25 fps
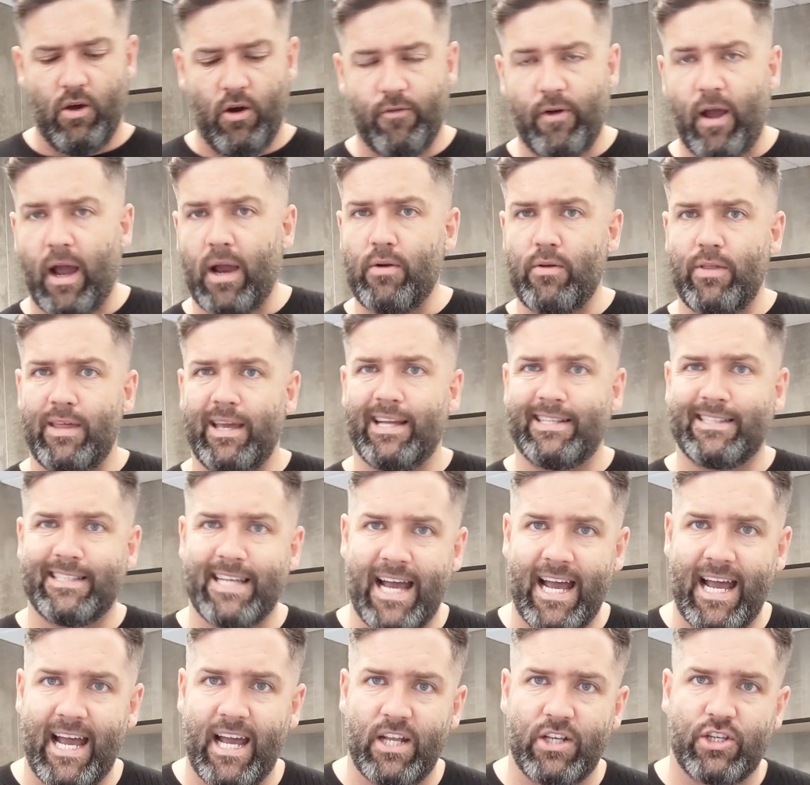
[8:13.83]
of how they
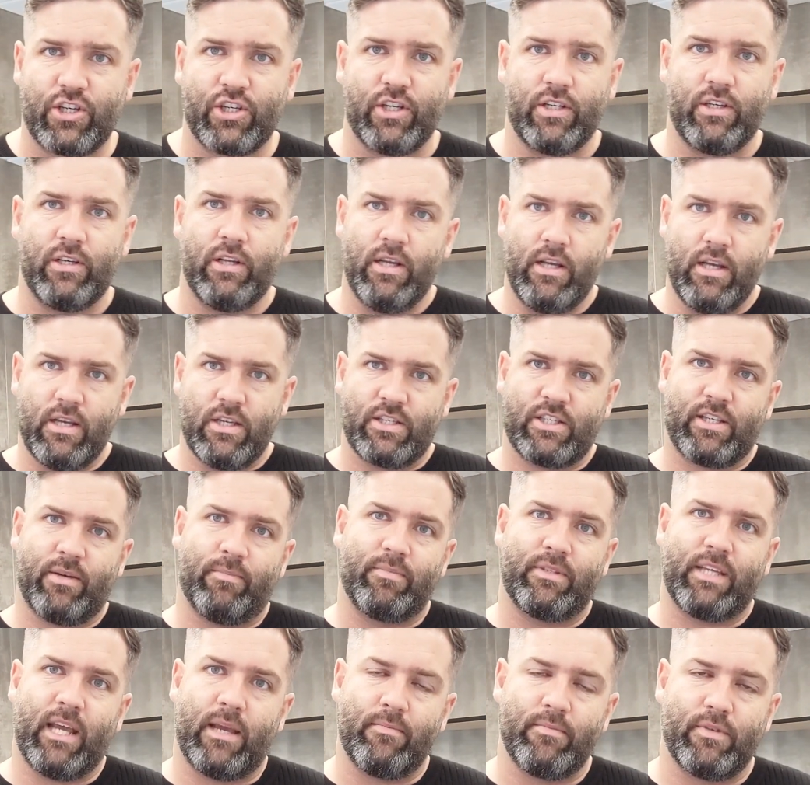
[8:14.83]
attach, and
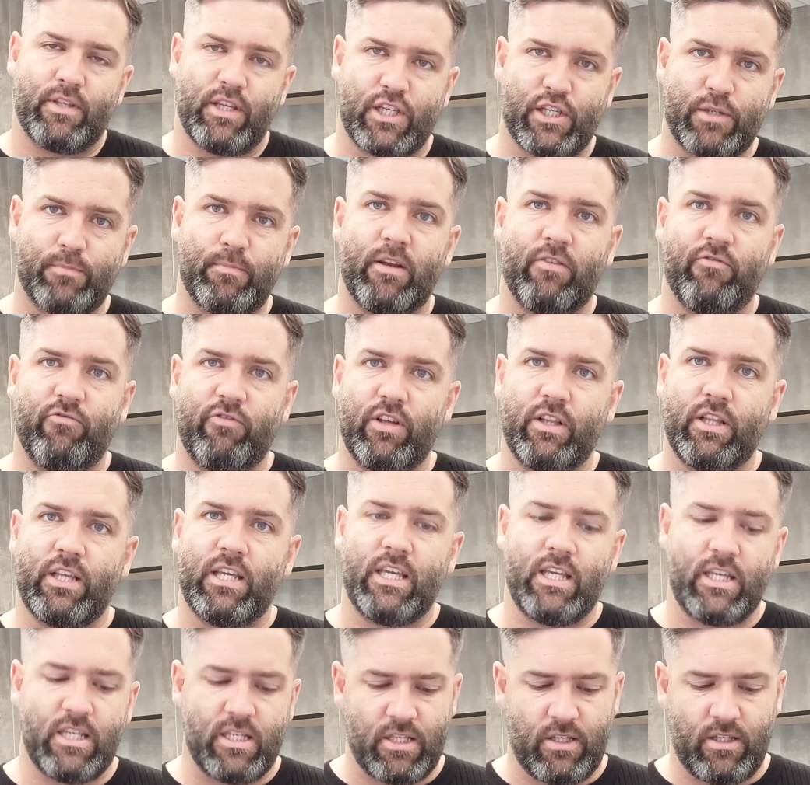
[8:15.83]
sometimes they spin really
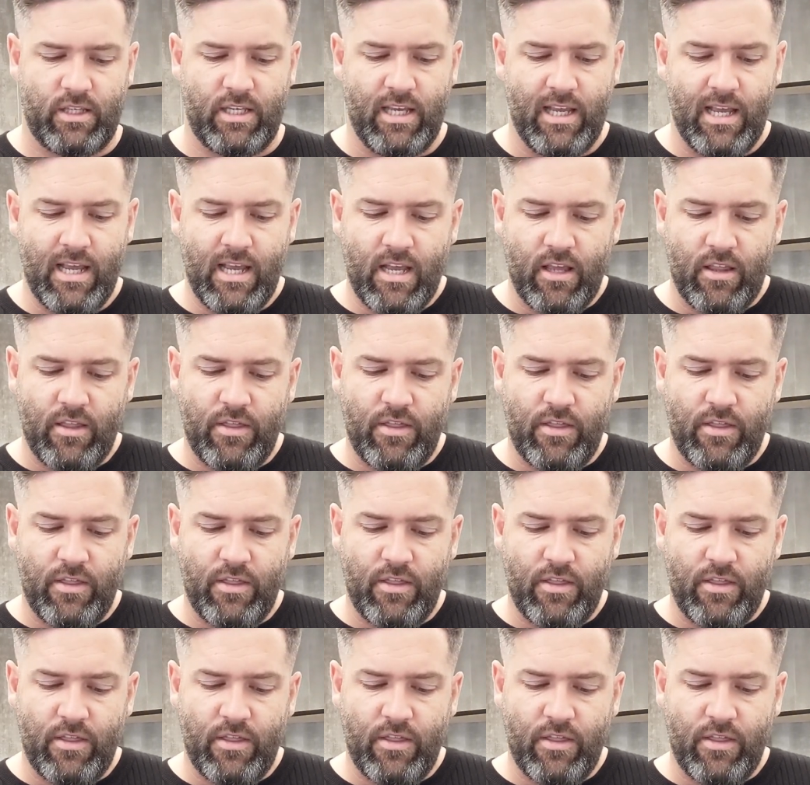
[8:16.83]
easily.